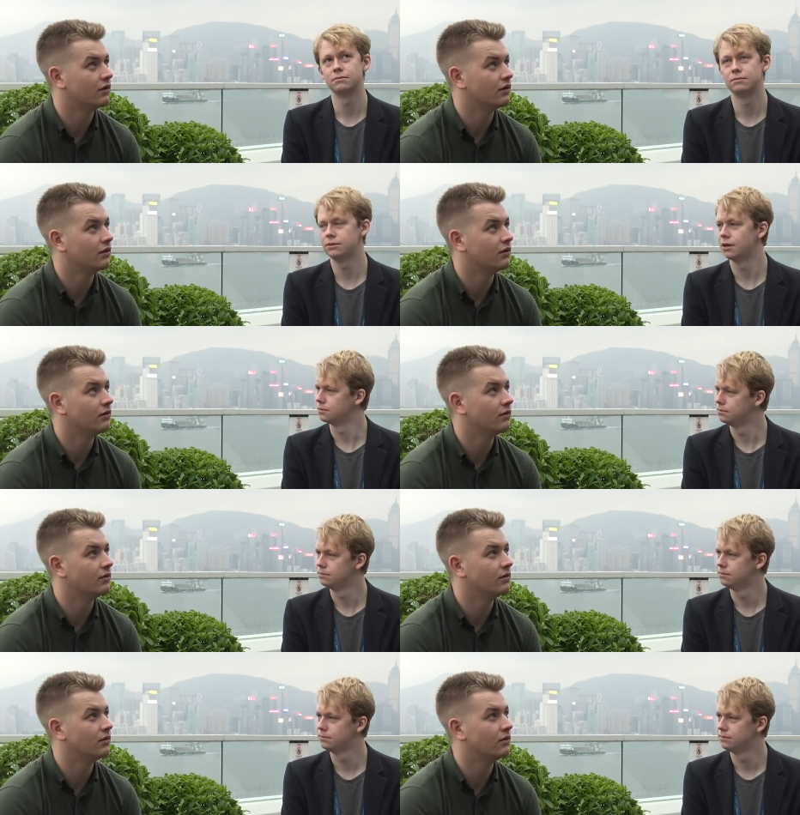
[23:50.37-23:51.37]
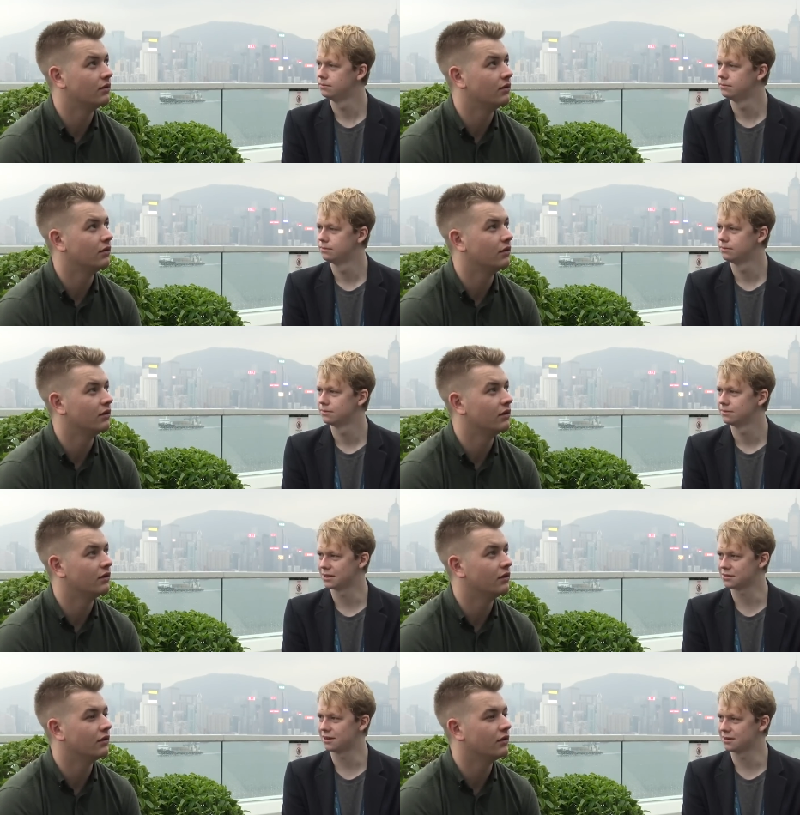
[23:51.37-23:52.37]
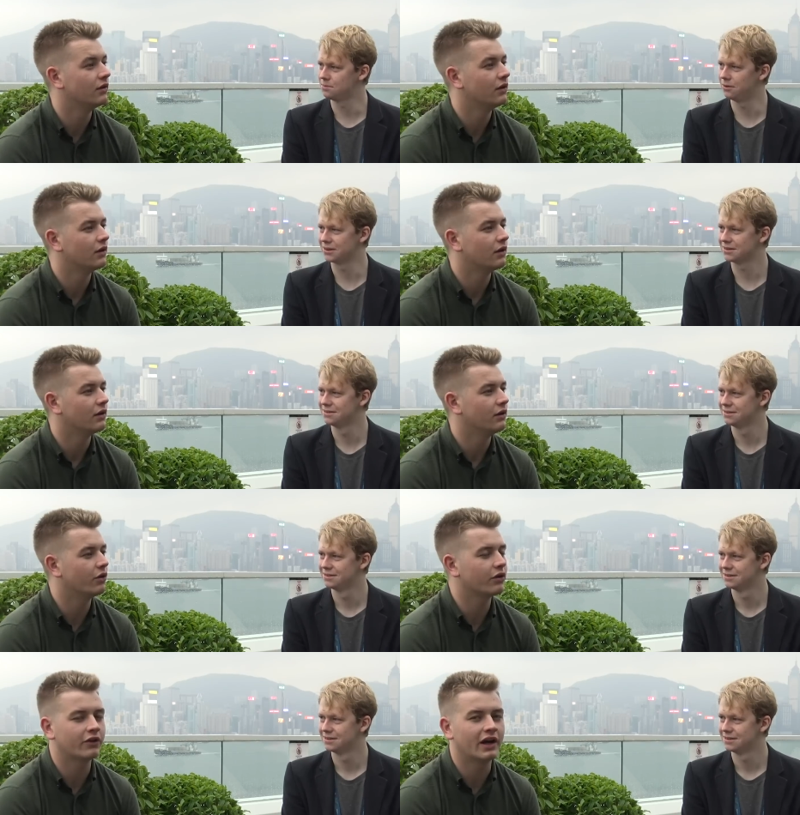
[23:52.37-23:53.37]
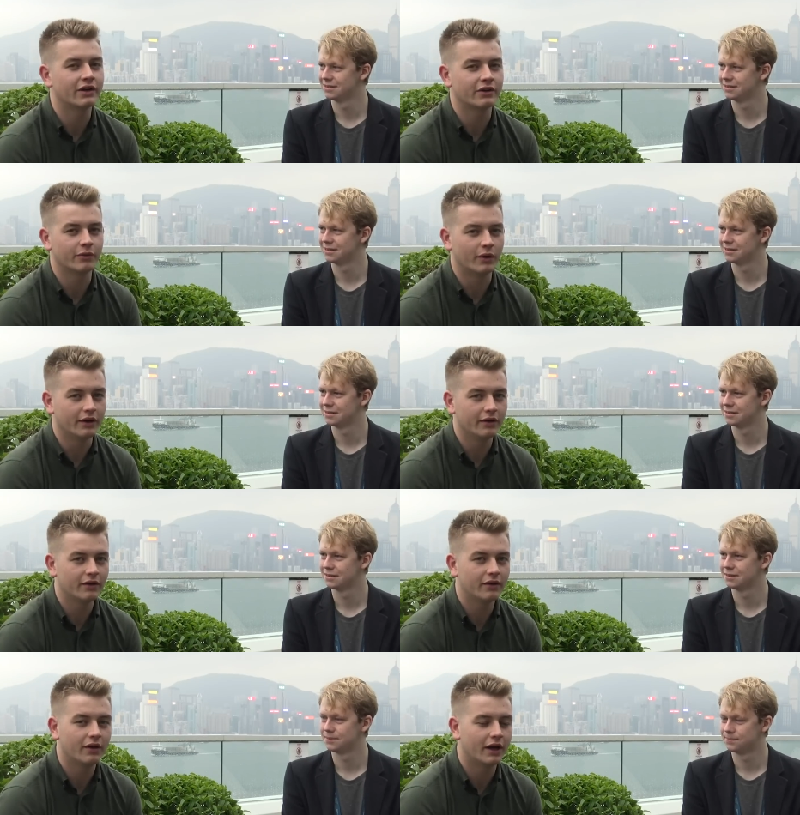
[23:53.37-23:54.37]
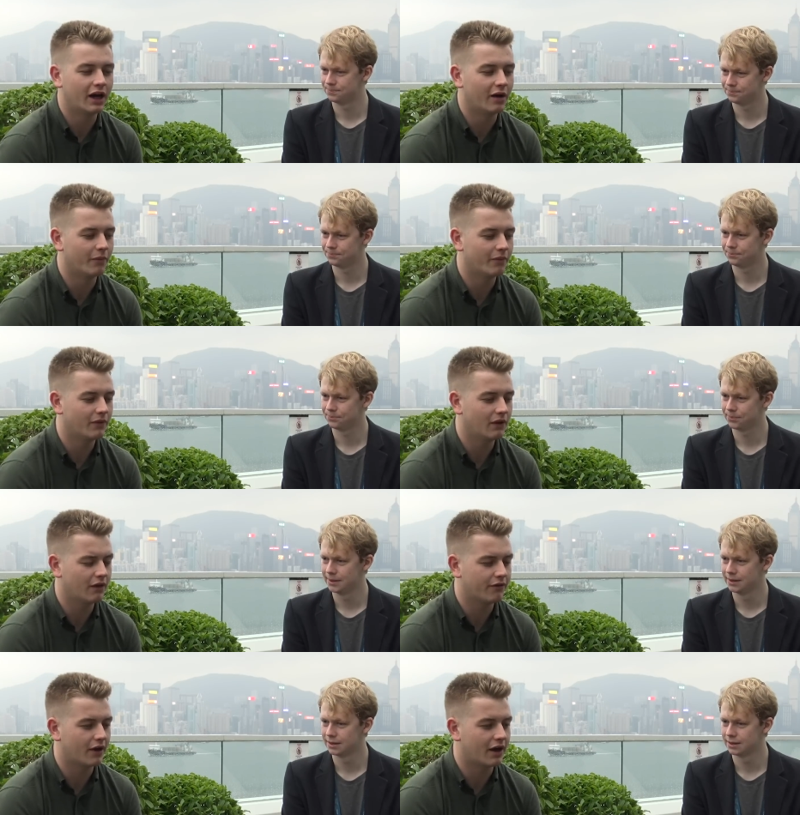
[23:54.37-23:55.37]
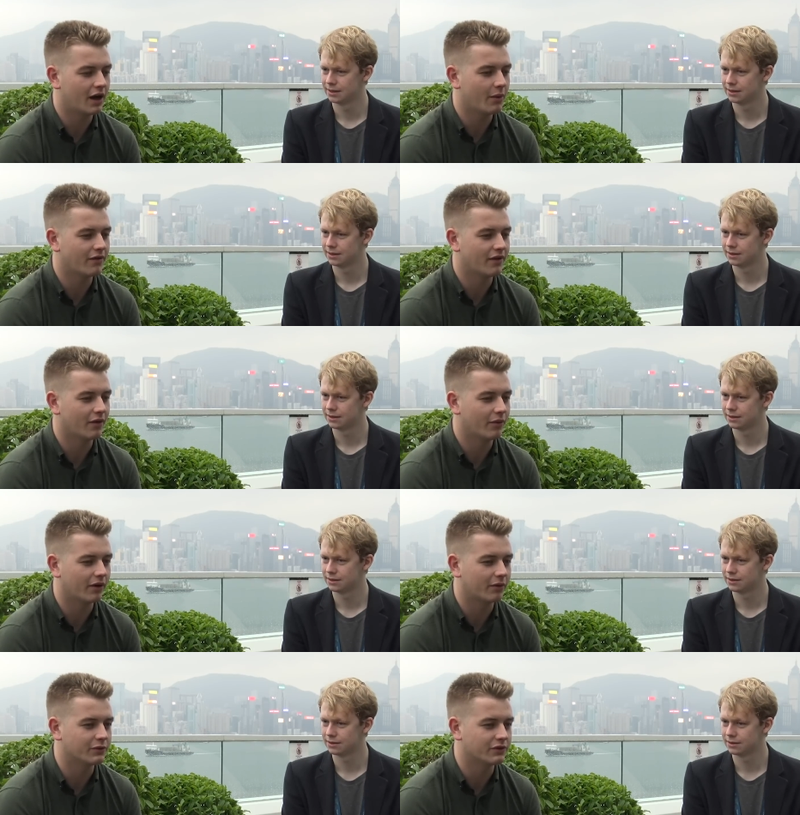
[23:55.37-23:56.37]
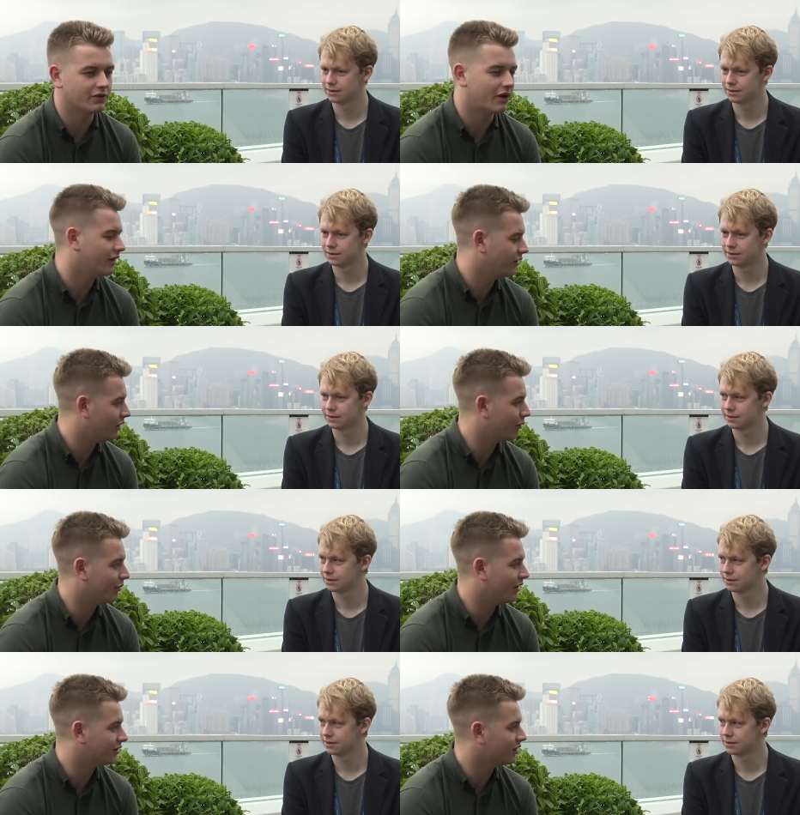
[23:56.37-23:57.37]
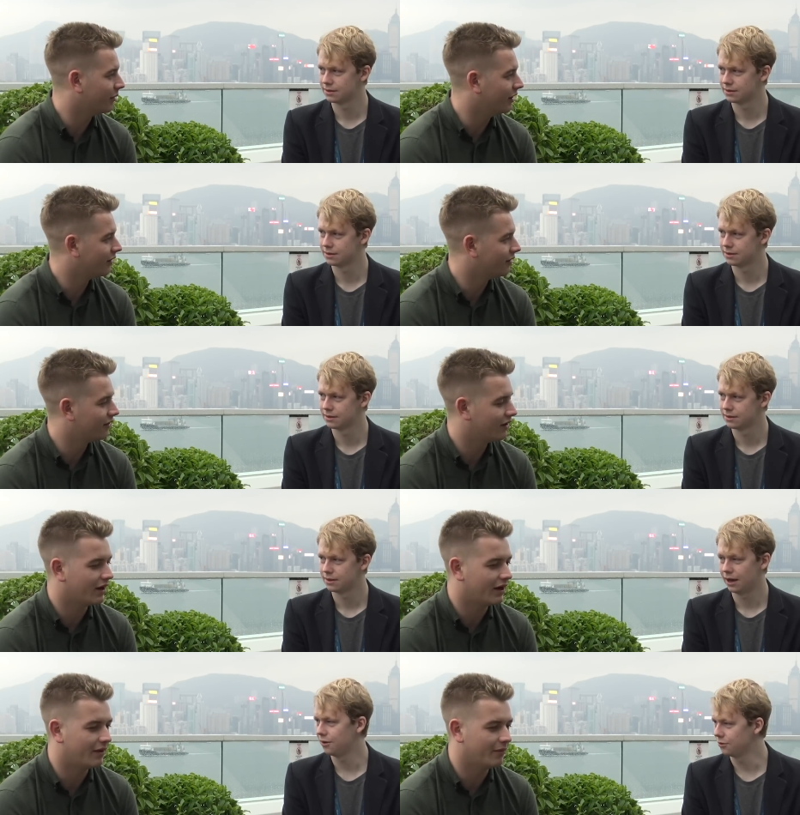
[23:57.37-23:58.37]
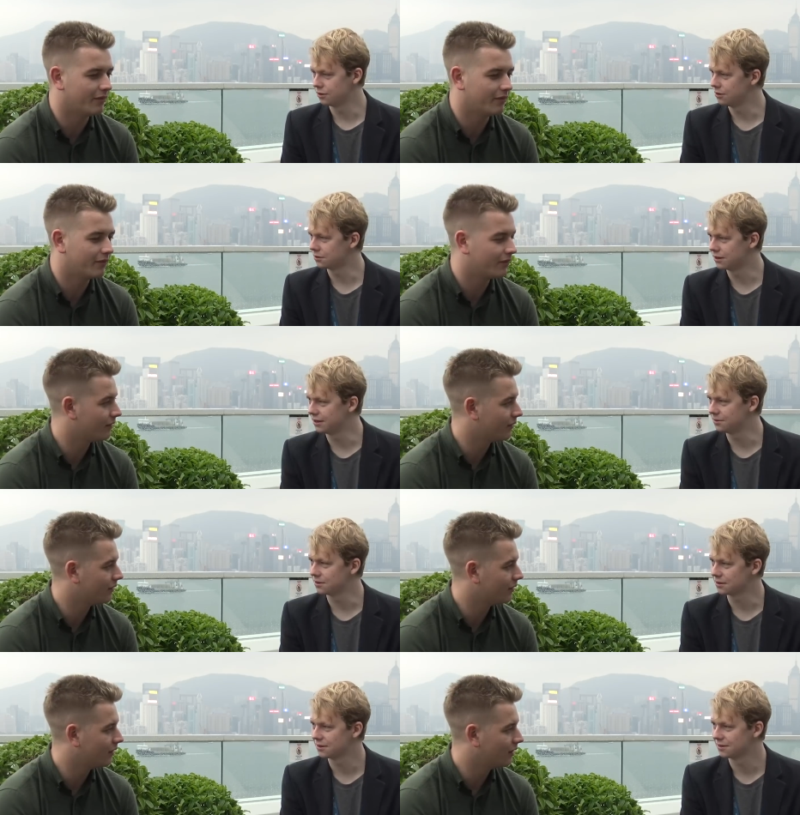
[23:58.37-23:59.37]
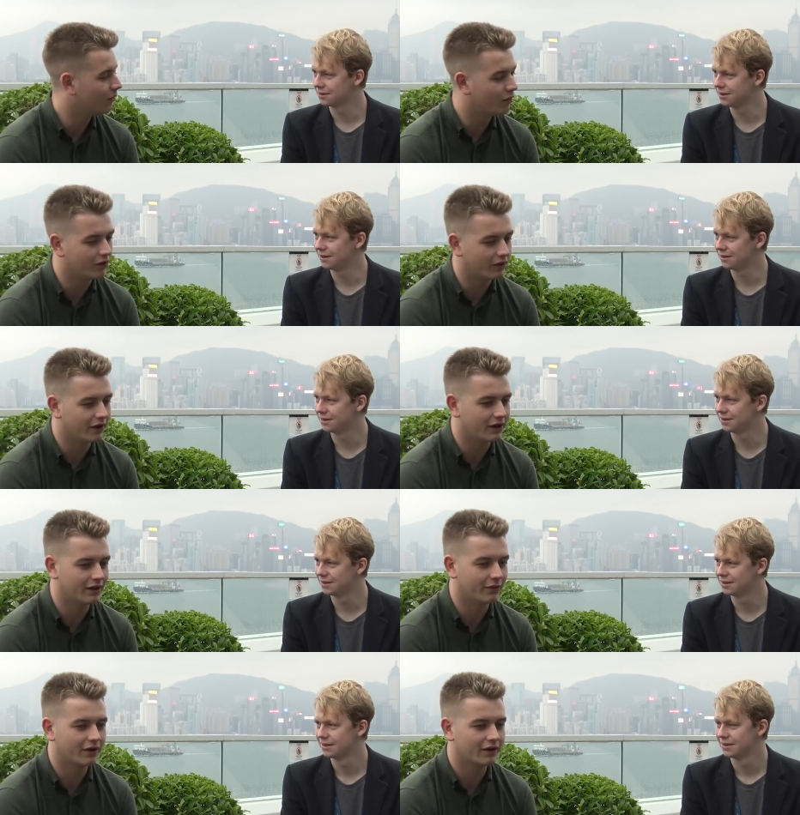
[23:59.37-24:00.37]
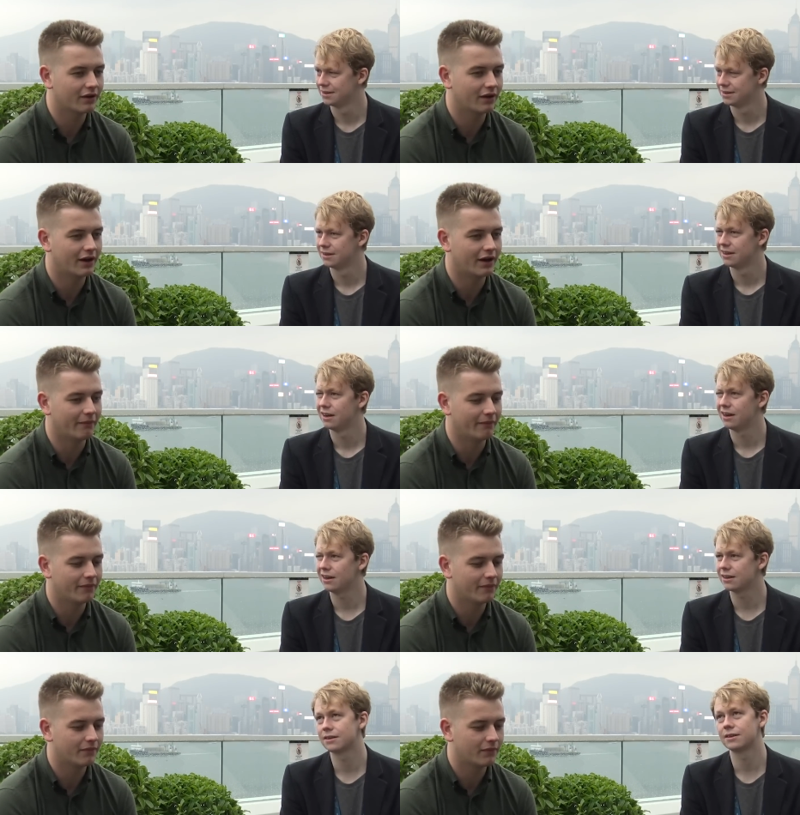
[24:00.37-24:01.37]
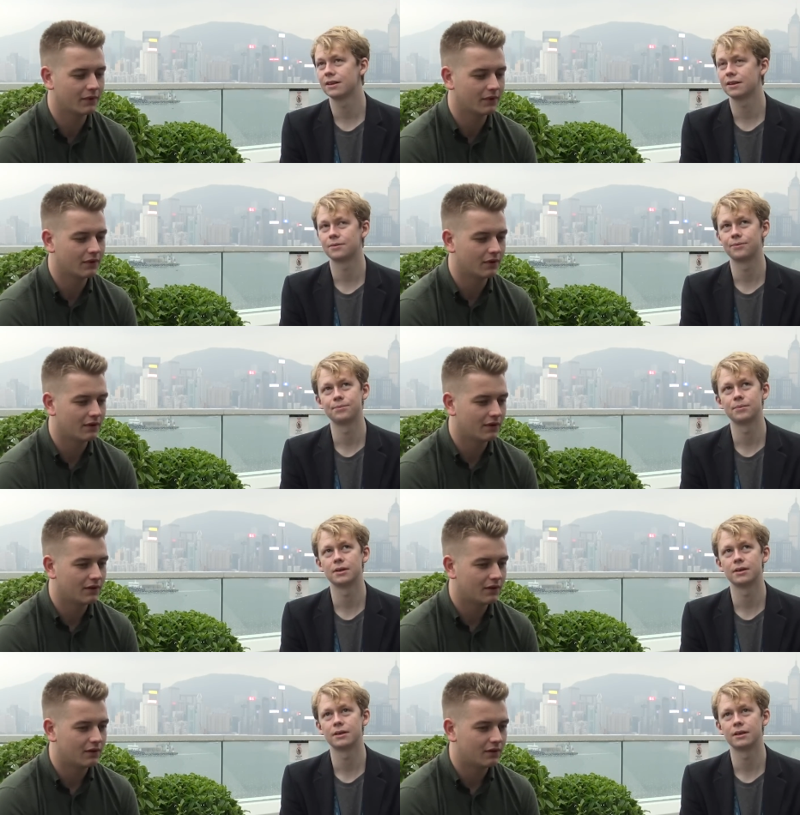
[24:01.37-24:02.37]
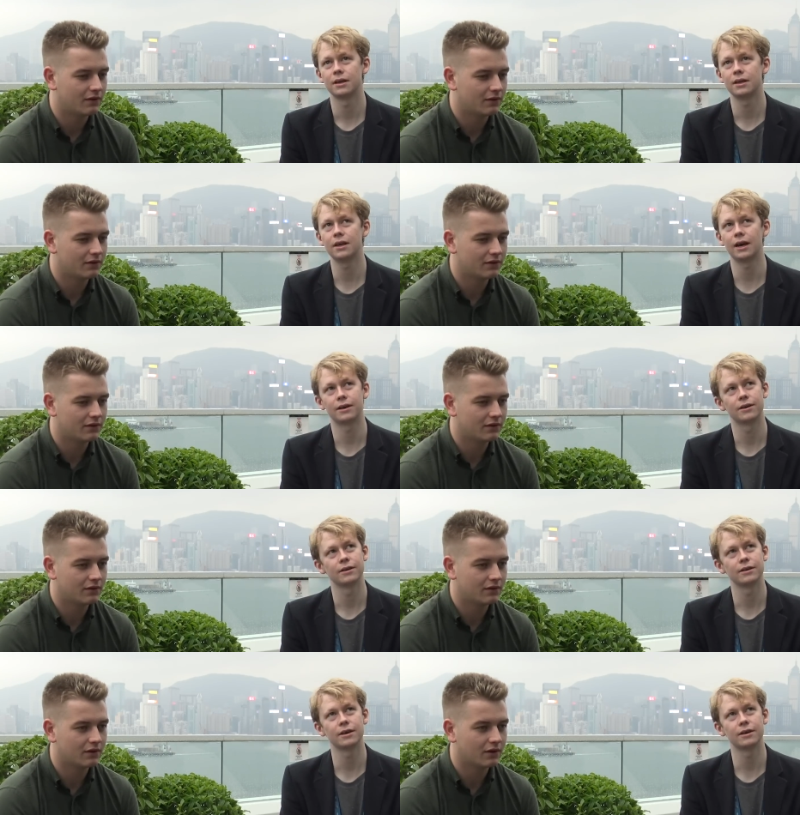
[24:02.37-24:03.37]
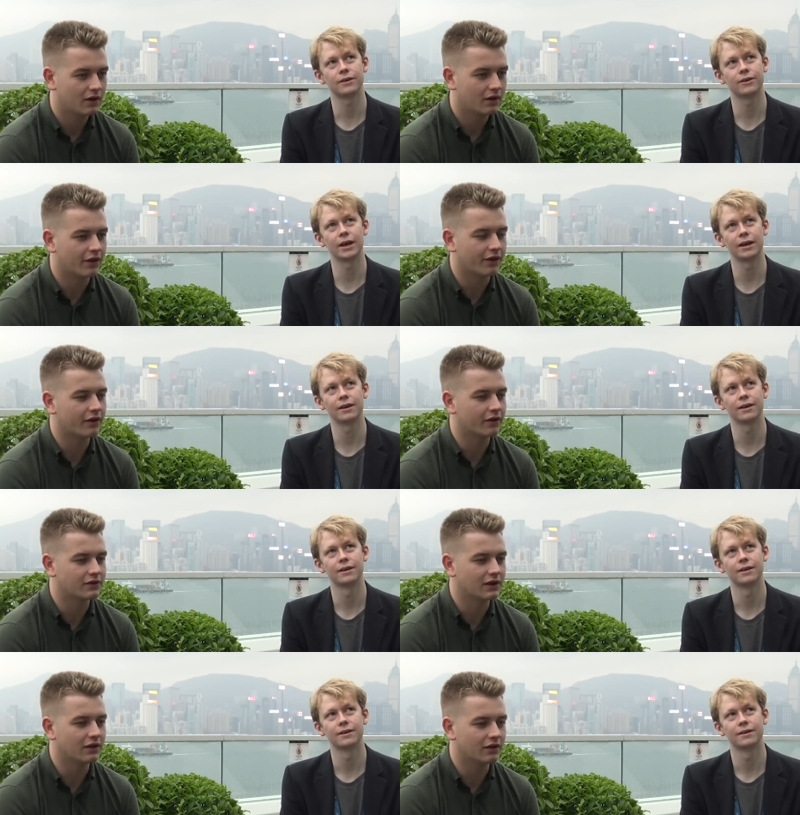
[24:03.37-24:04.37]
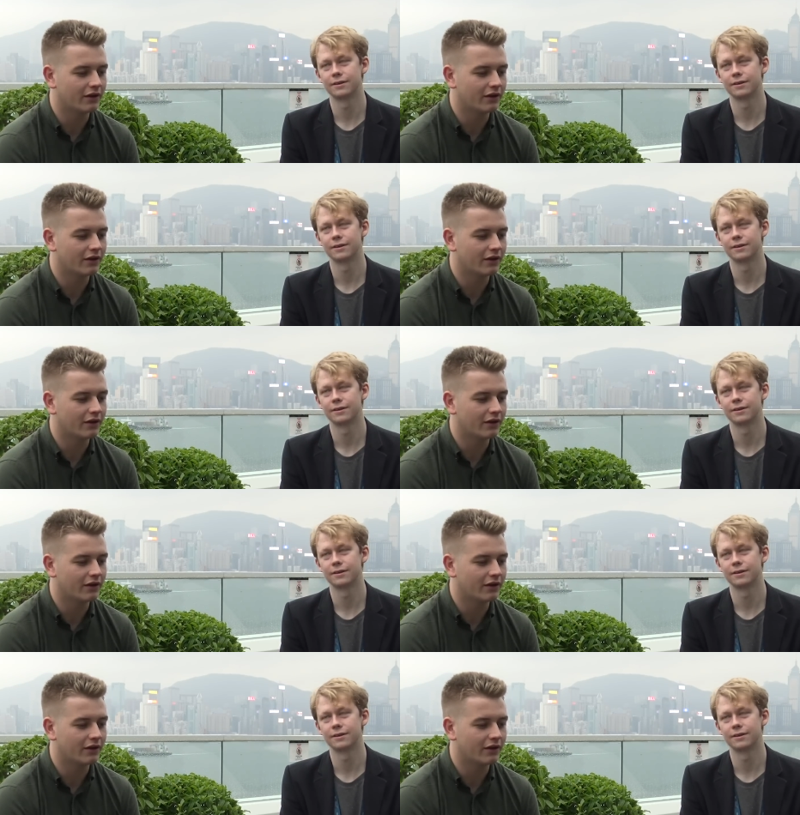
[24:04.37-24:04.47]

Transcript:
Speaker 1: No. That's kind of the point. Not a targeted one. Um, if the Arweave network was entirely compromised somehow. Um, or oh, the Loki network. Or yeah. the Loki network. Um, uh, yeah, yeah. Okay. The, the, see, the